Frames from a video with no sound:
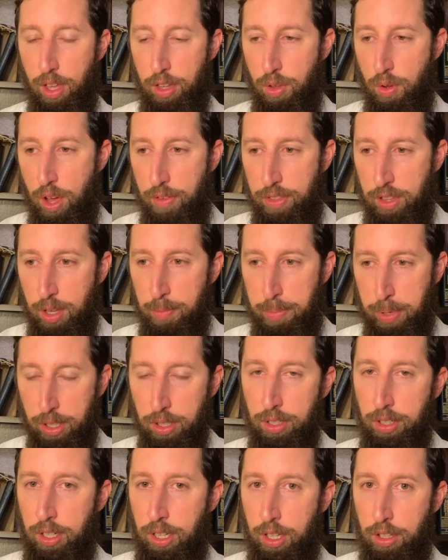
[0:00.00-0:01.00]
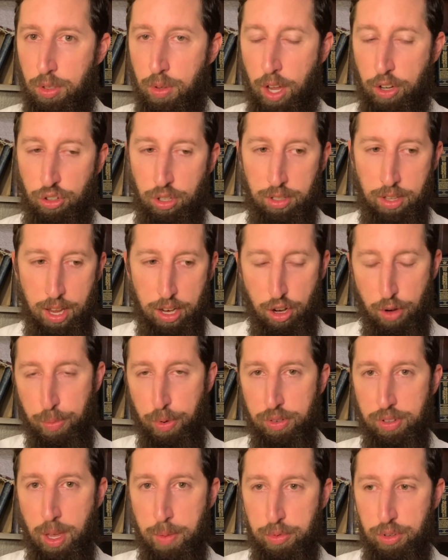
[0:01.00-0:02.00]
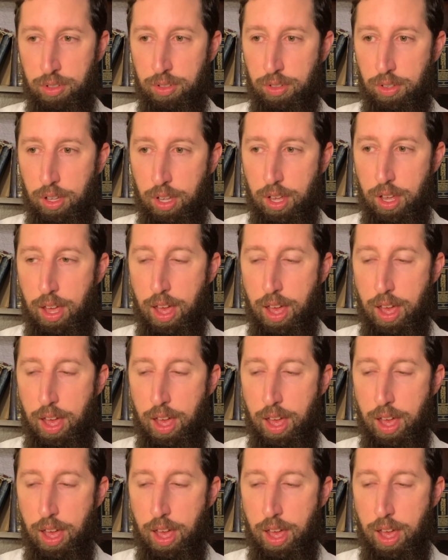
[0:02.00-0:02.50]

you have the ability to actually take your perceptions